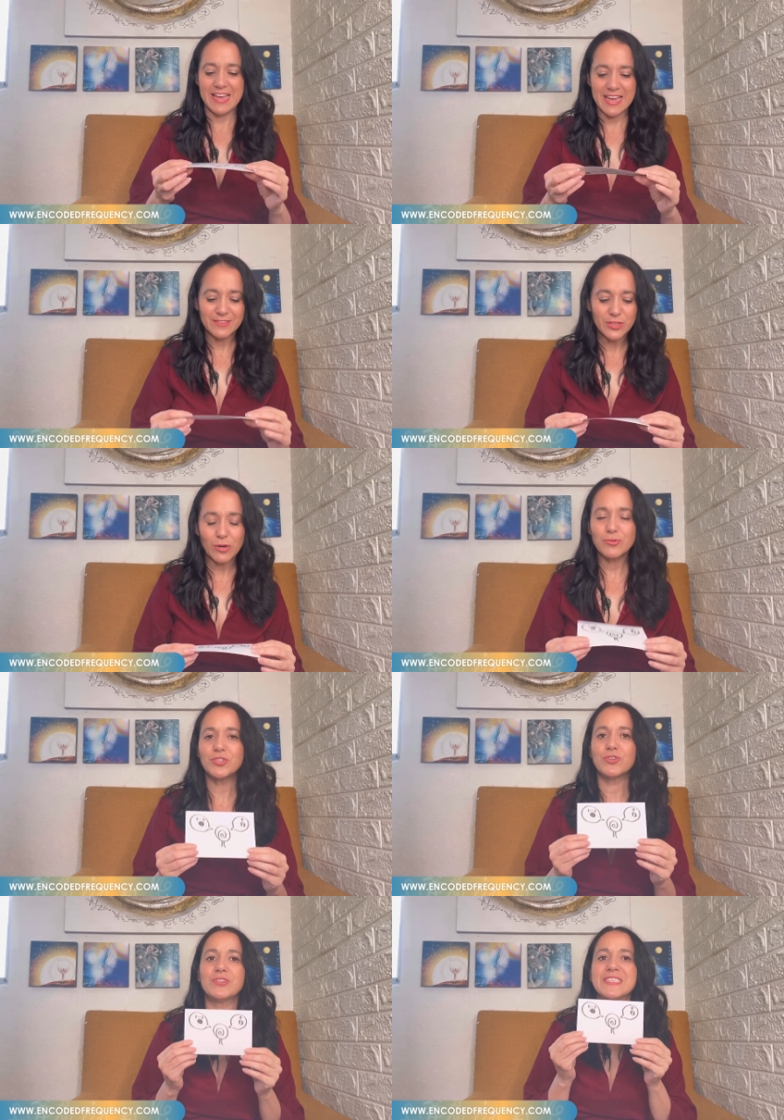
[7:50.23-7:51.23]
And
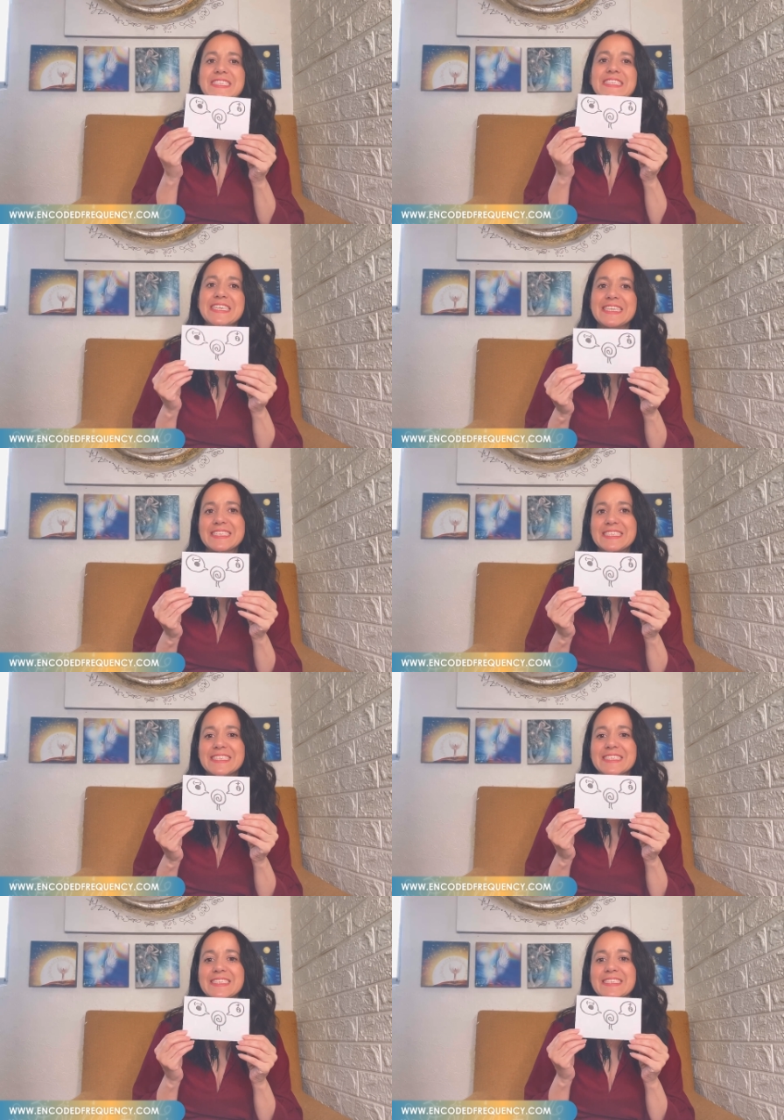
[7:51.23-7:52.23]
those are
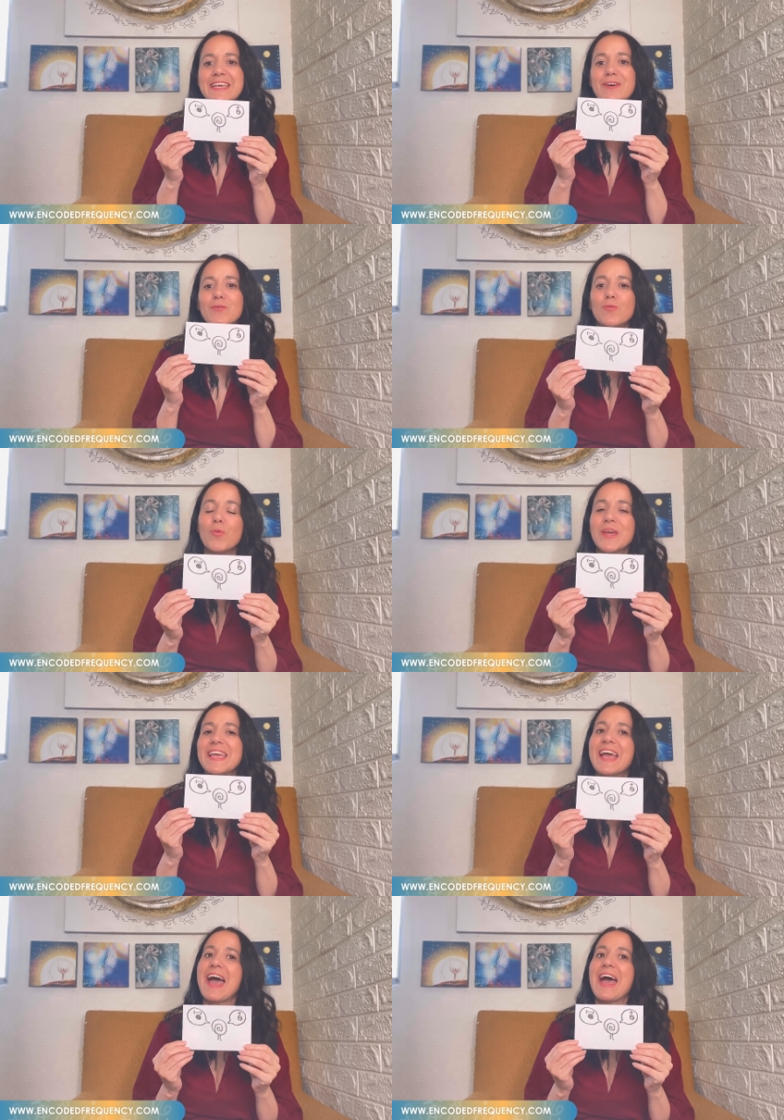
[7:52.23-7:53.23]
seeds
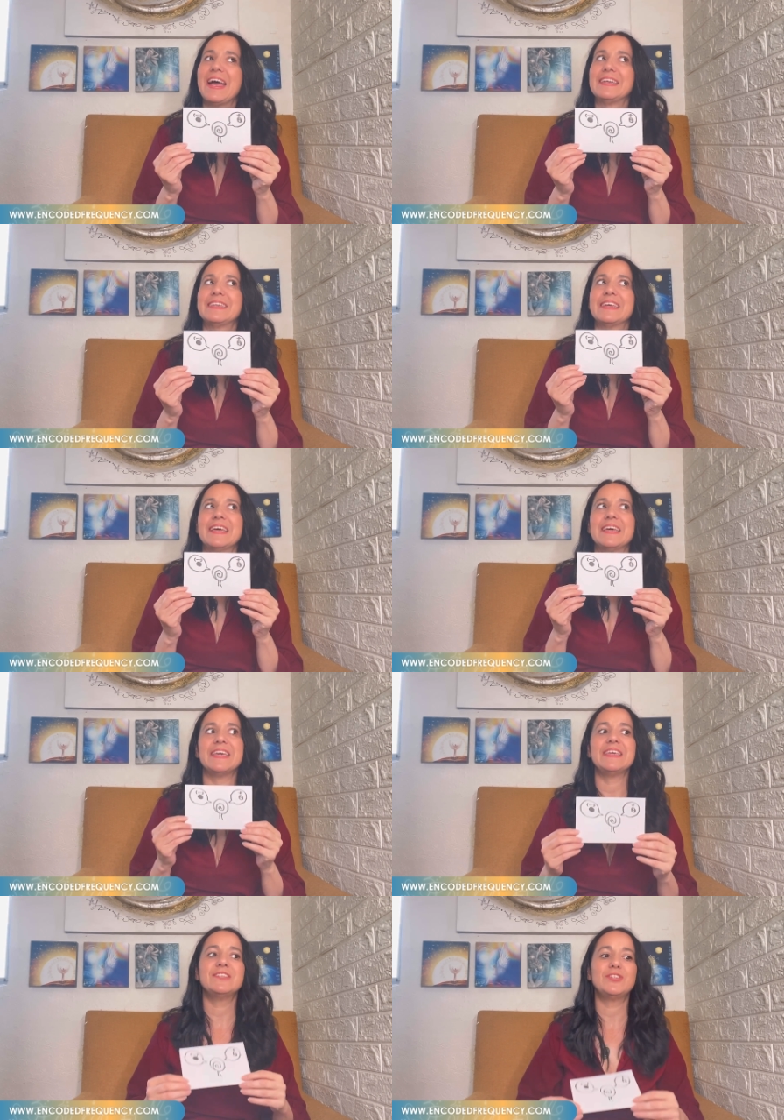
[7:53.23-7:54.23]
we add
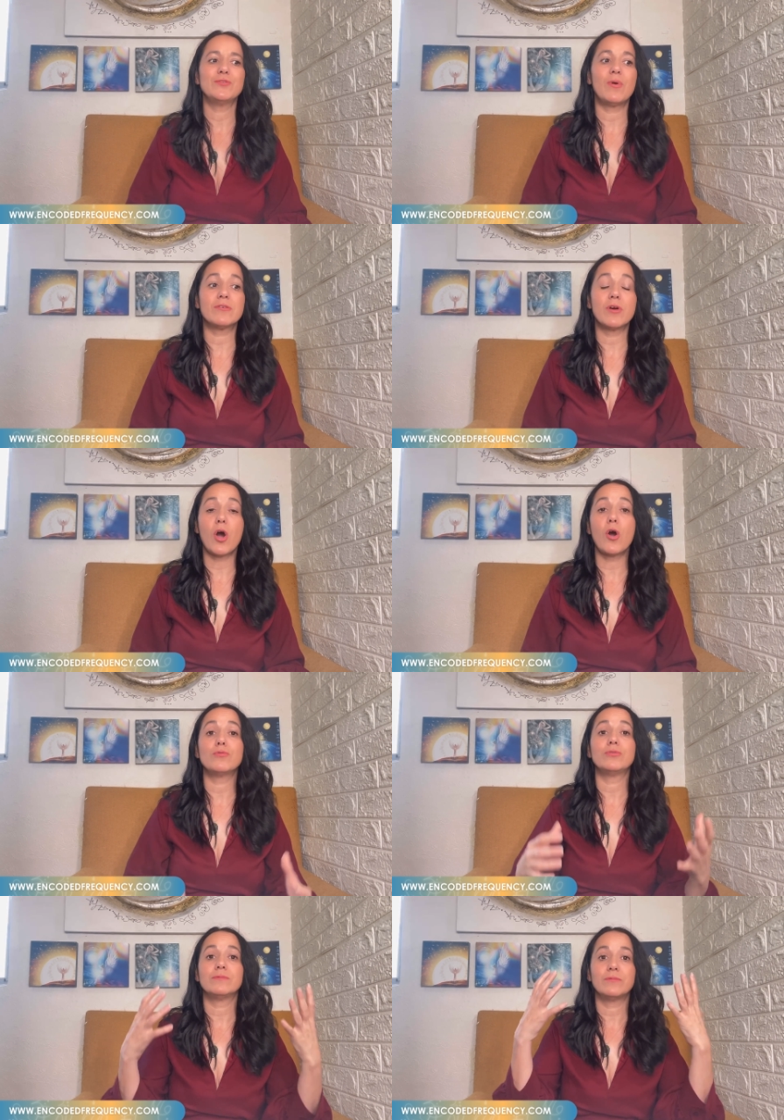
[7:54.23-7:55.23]
into our
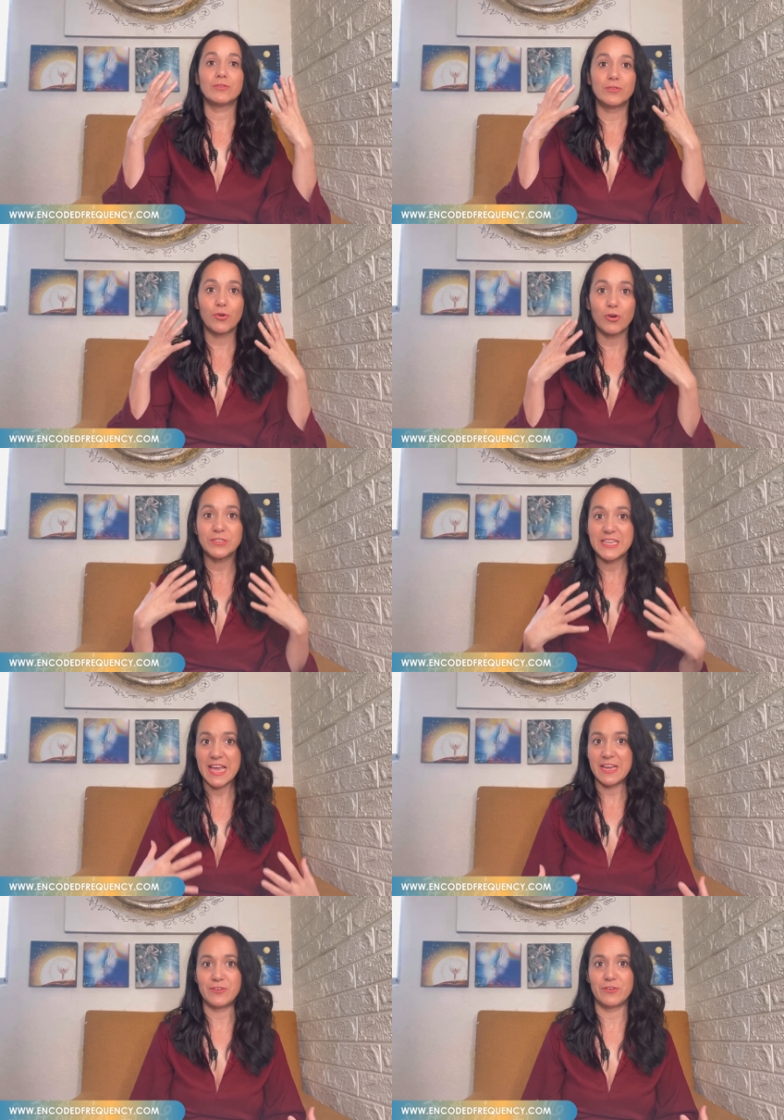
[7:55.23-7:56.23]
own
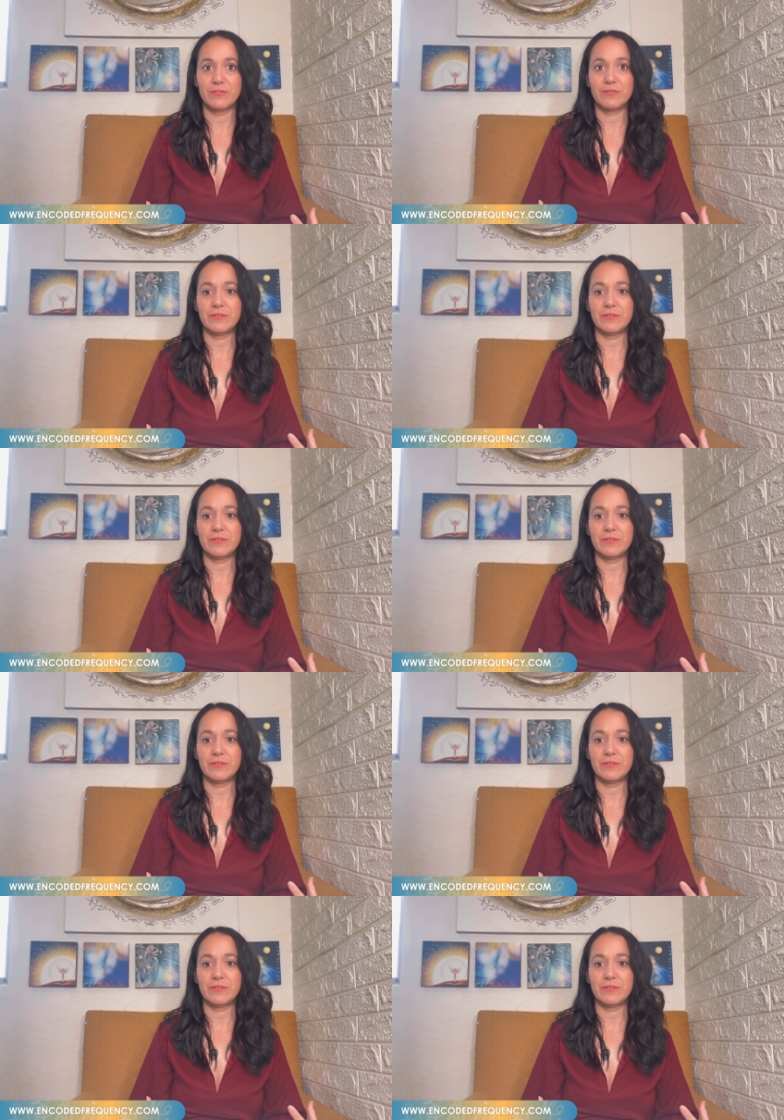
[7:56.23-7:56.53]
container.